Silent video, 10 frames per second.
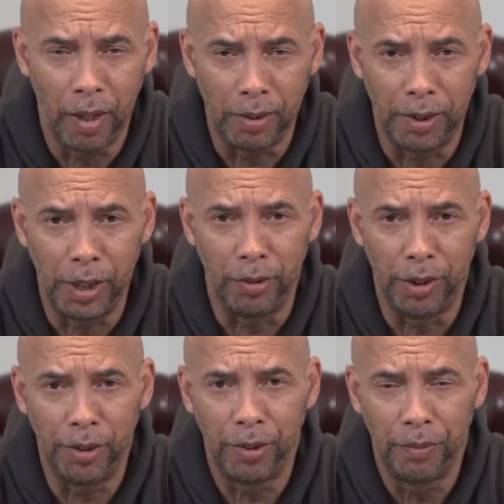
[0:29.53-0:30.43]
our
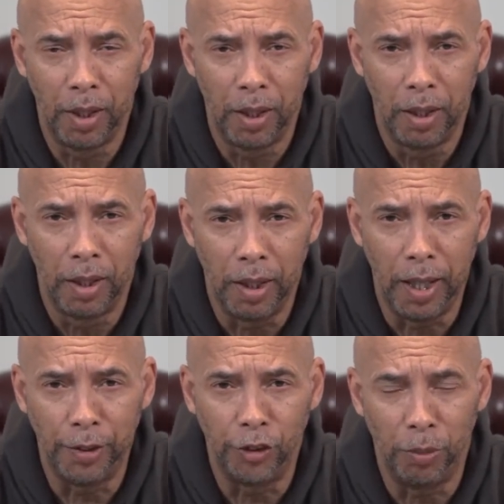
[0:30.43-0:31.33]
series.
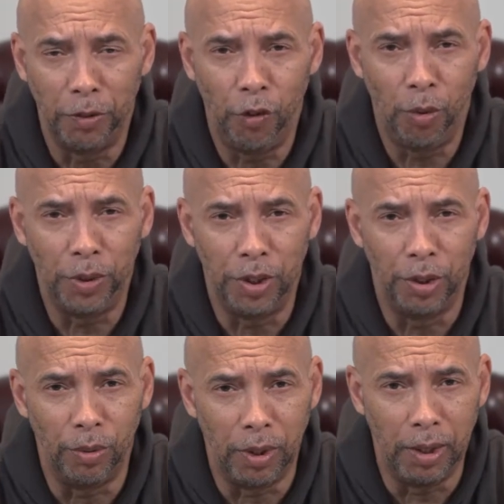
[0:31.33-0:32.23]
And so, before we
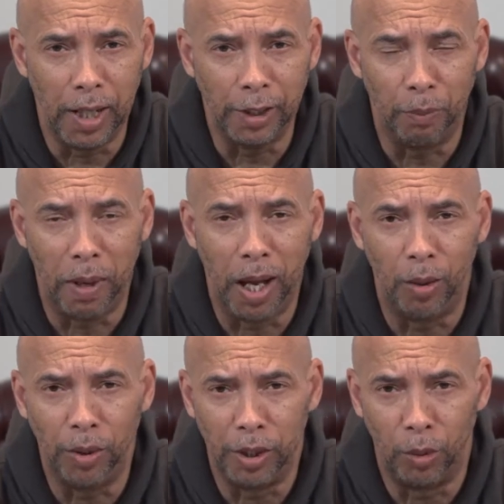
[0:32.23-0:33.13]
do, let's
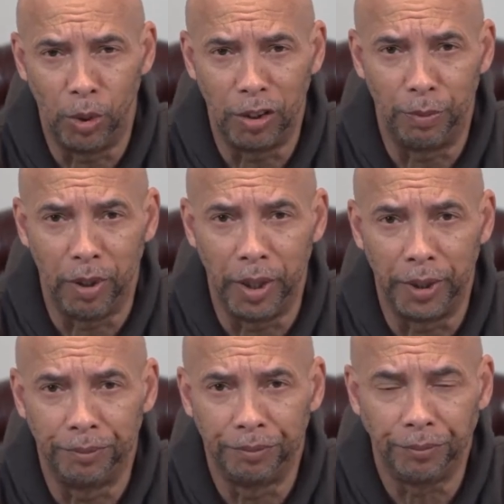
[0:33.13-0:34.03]
bow in a word of
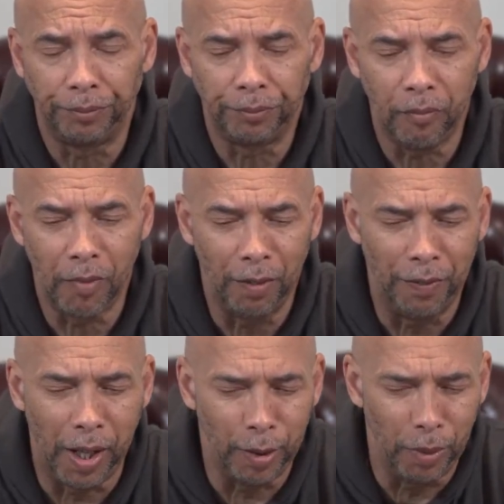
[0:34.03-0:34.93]
prayer.
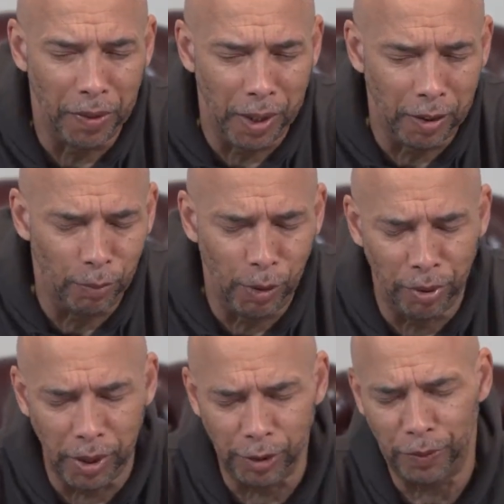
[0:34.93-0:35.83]
Father, we thank you and we
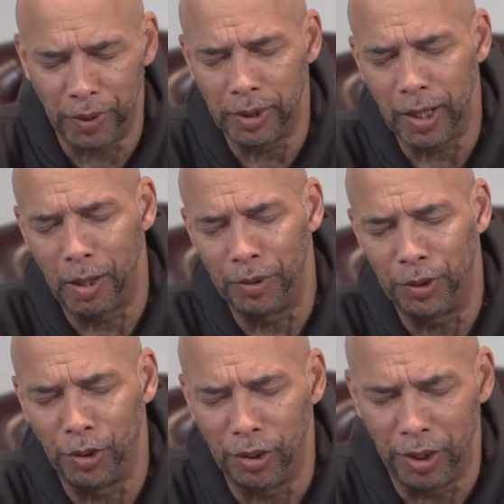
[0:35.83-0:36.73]
praise you for this
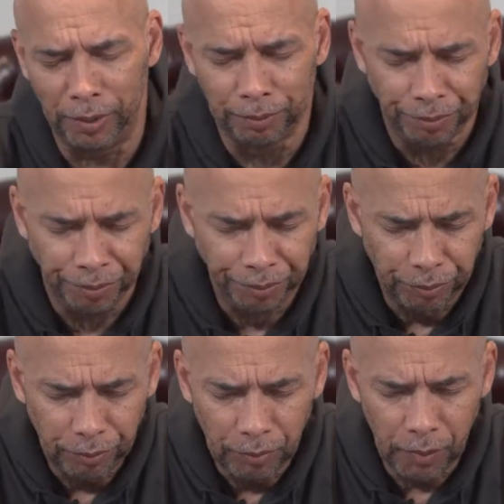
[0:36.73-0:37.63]
opportunity
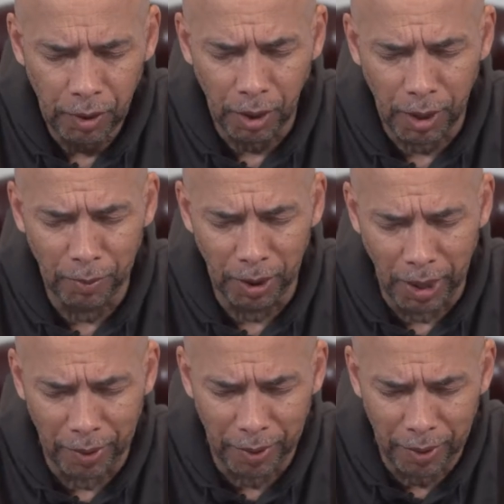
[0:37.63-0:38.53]
to come
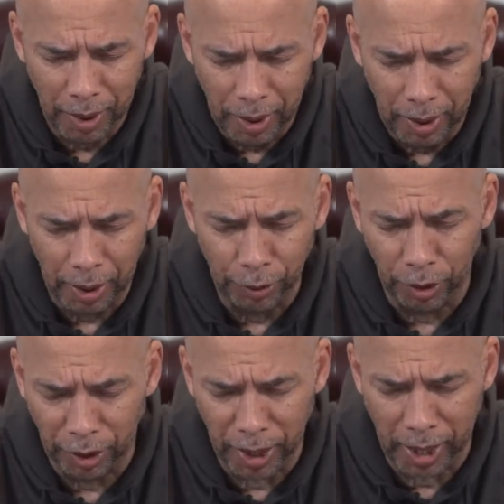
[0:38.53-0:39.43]
together and
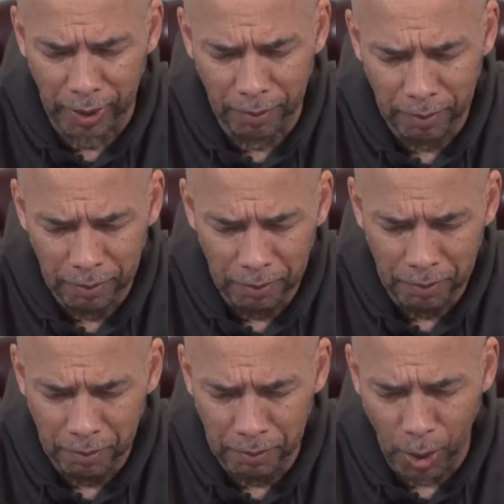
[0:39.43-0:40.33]
to connect
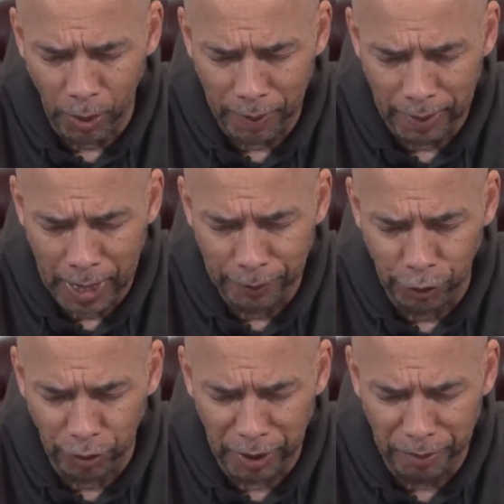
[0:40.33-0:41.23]
by way of live
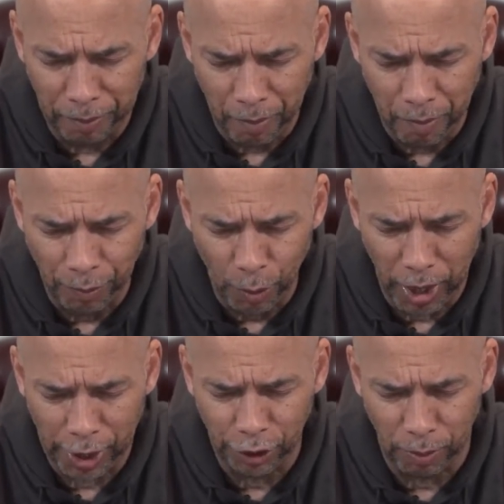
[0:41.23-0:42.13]
stream.
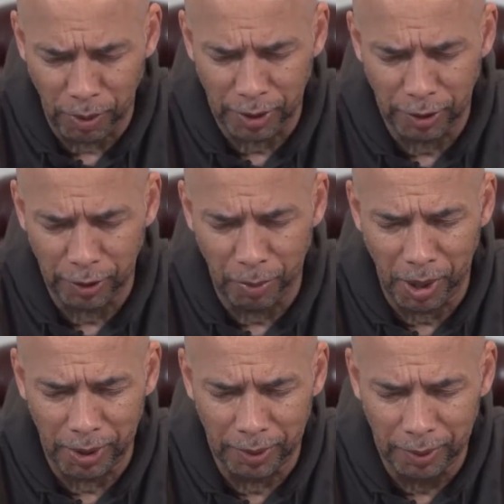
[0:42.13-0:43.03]
We ask your blessings
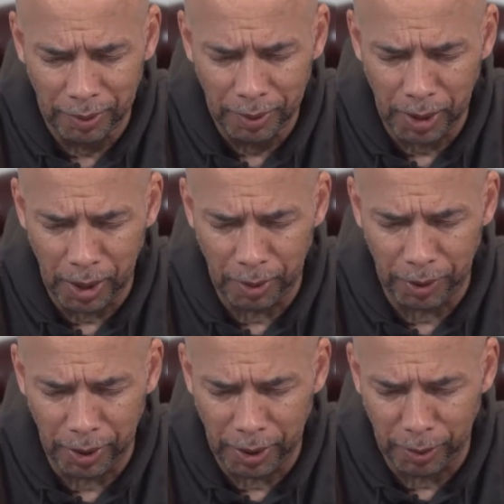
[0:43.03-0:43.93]
upon
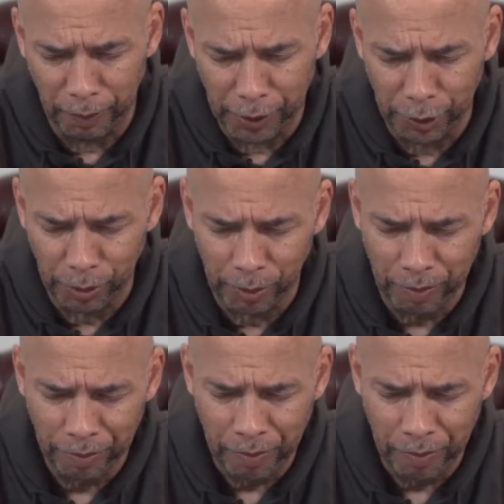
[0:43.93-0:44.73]
every individual